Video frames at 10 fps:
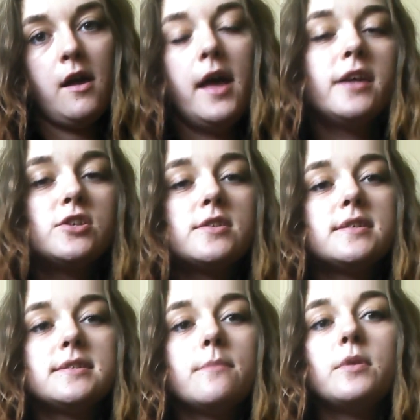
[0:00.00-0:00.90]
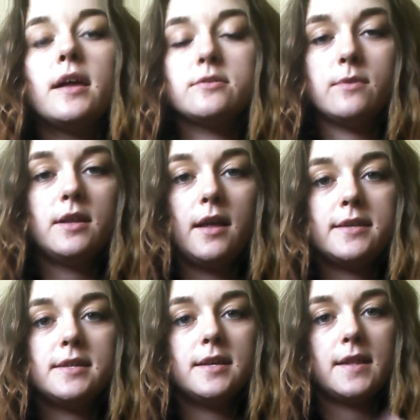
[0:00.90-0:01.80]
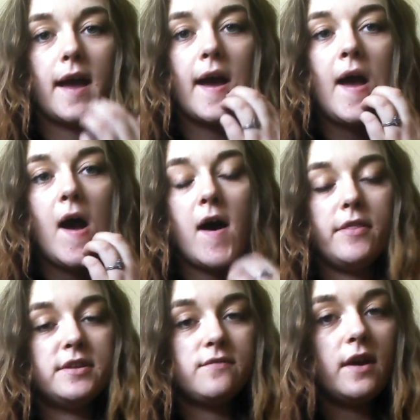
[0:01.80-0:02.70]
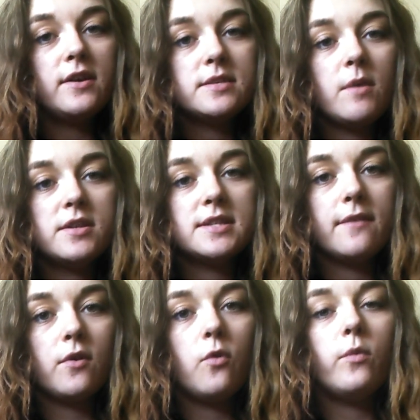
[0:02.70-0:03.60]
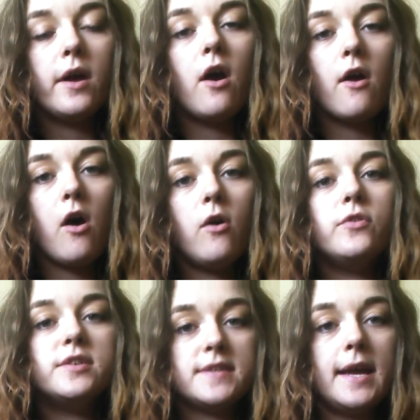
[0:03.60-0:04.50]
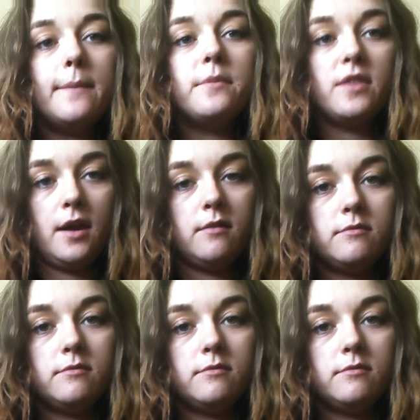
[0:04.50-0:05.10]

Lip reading: It's just as simple as realizing that on this very smallest level, we are all the same thing.